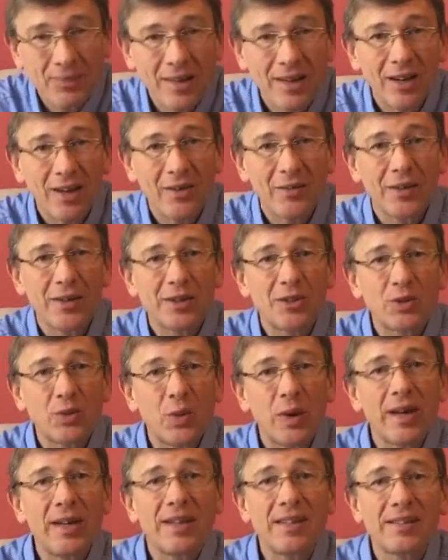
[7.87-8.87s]
on this
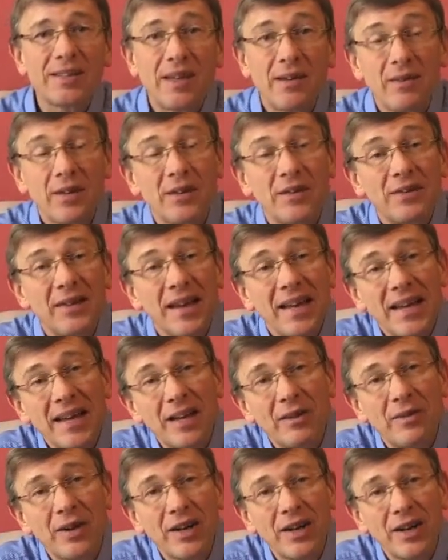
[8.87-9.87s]
twenty-seventh day
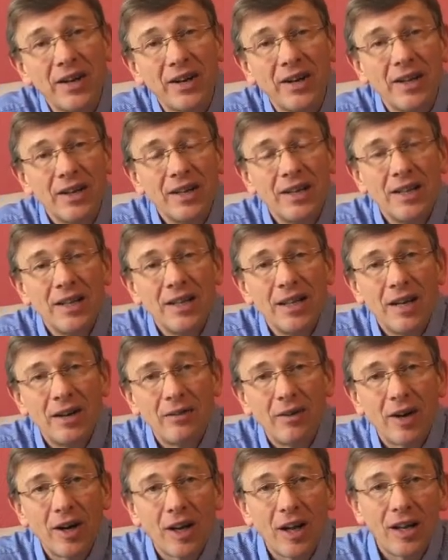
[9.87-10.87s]
of our, of
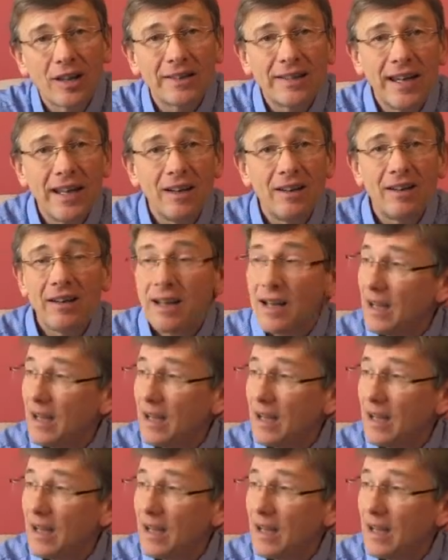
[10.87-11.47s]
our lockdown.